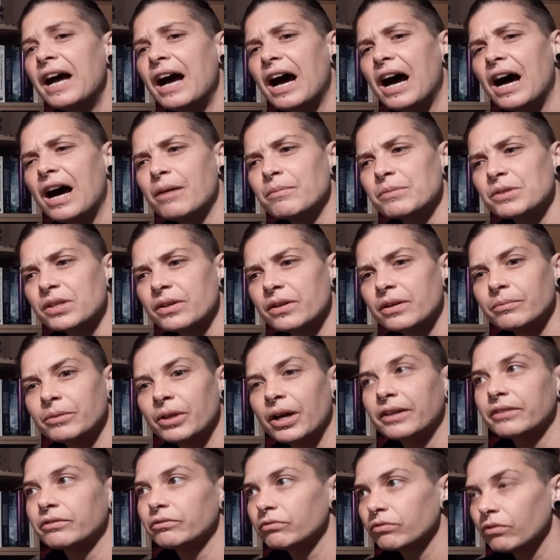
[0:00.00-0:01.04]
Um, so I'm
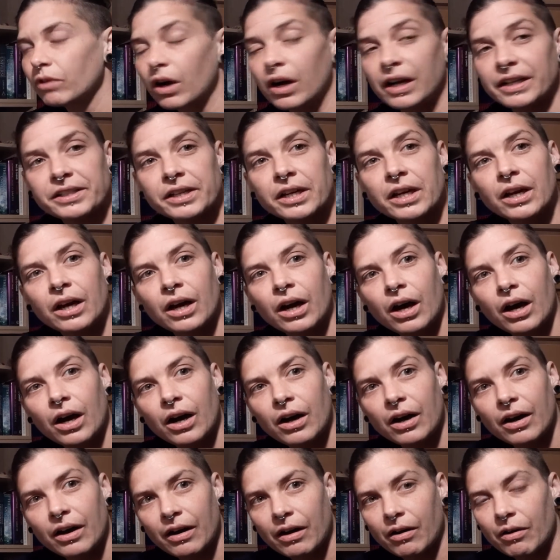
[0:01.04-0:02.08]
like, right,
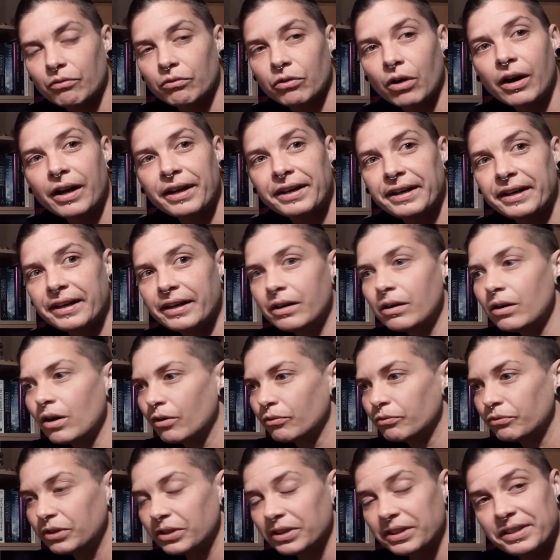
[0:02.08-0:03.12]
right now I'm
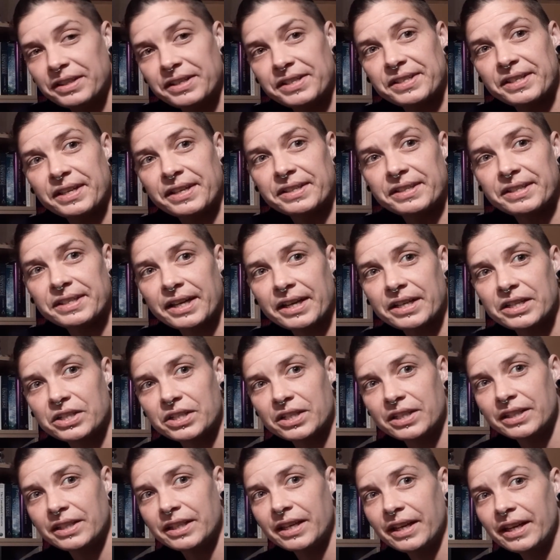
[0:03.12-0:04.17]
feeling this sensation
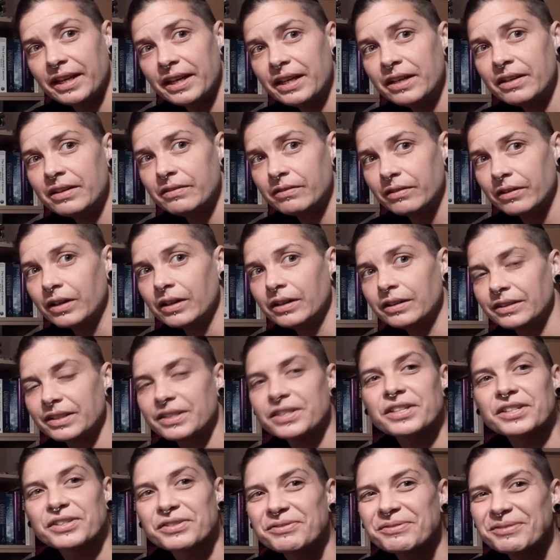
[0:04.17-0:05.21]
in the head, right?
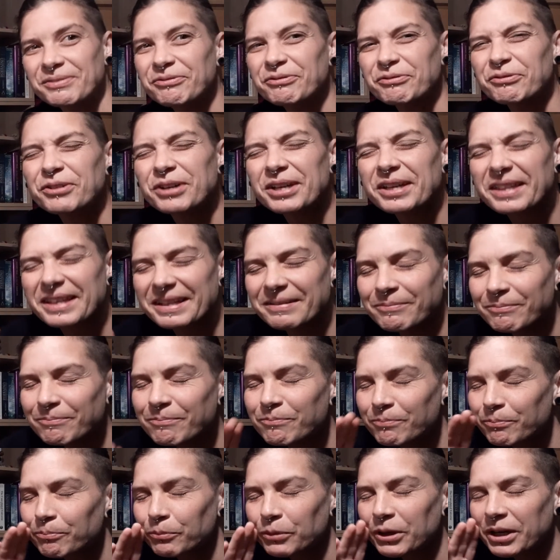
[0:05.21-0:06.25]
This is really
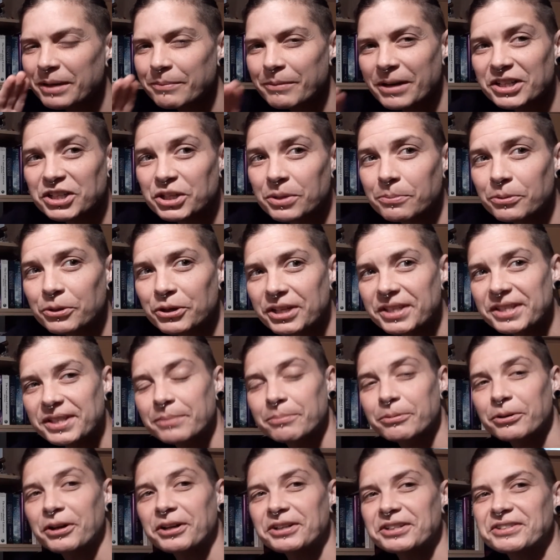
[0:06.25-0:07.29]
pretty much a Buddhist
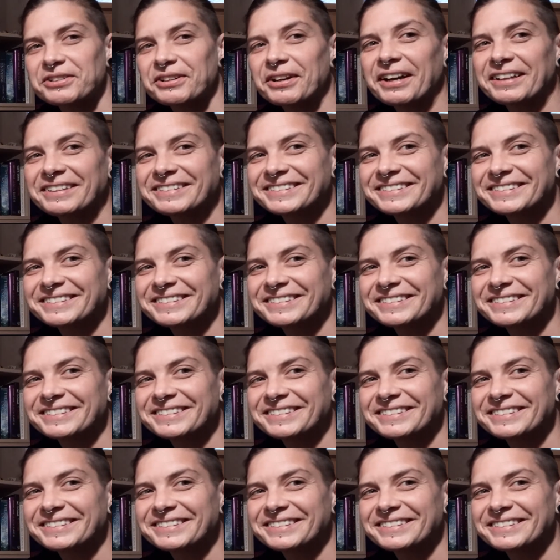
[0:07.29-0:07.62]
approach, right?